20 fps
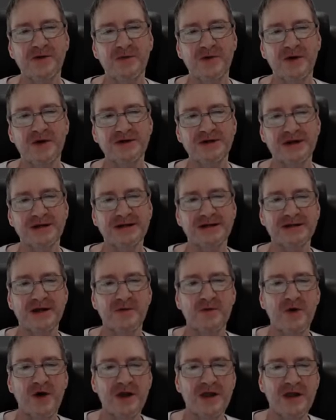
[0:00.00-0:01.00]
on what the project is
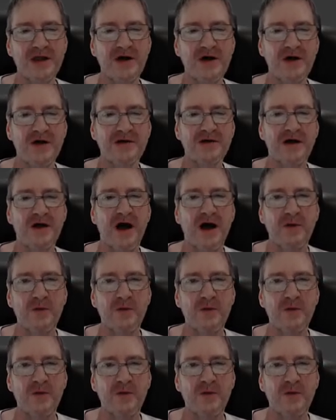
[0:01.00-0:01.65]
I'm working on,